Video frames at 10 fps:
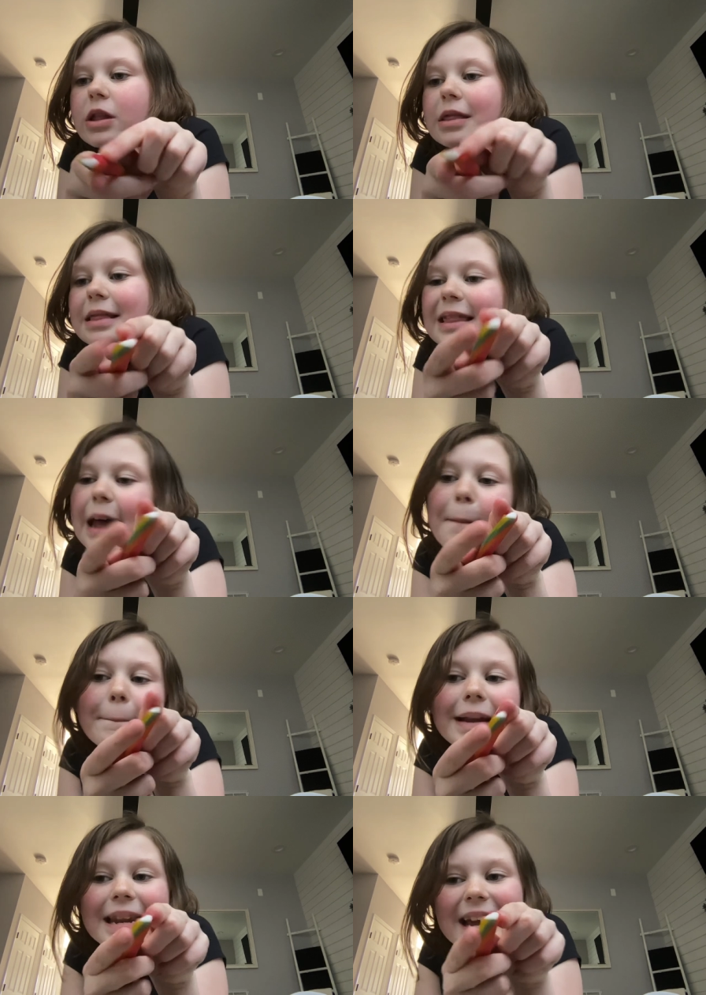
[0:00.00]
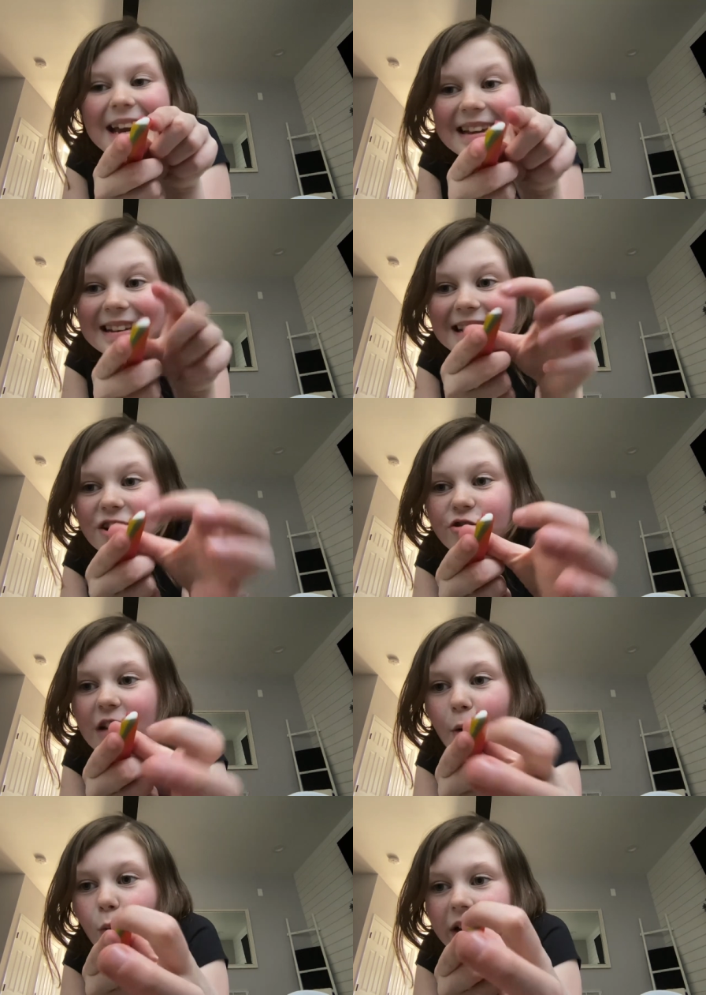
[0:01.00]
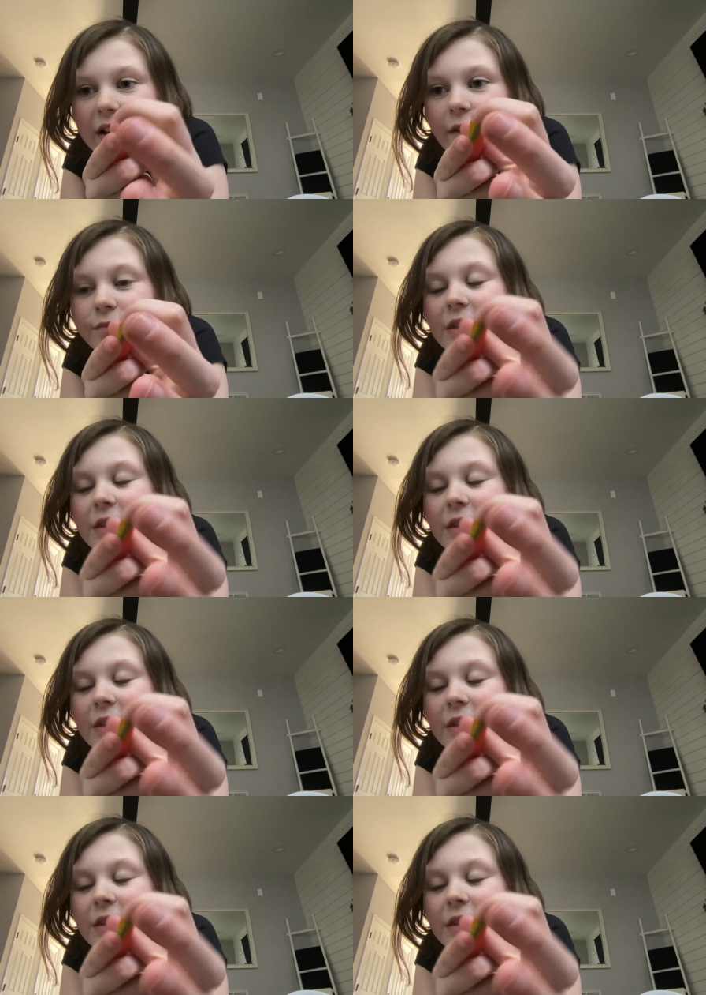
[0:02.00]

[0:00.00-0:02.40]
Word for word: lemonade. So that wakes up